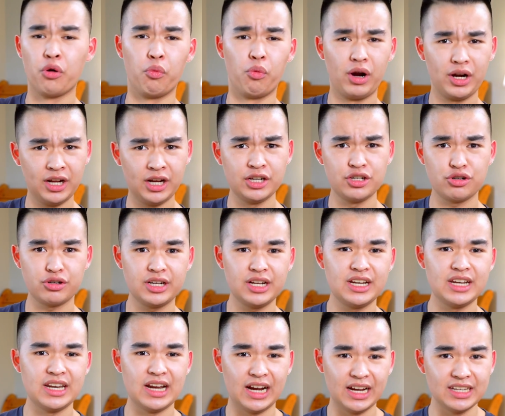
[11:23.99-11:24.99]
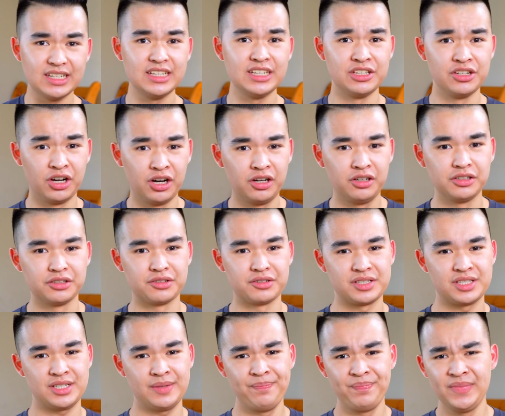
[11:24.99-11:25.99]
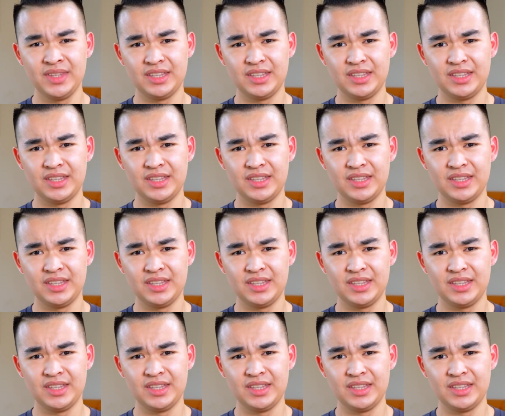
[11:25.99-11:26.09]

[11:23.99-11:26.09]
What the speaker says: $190.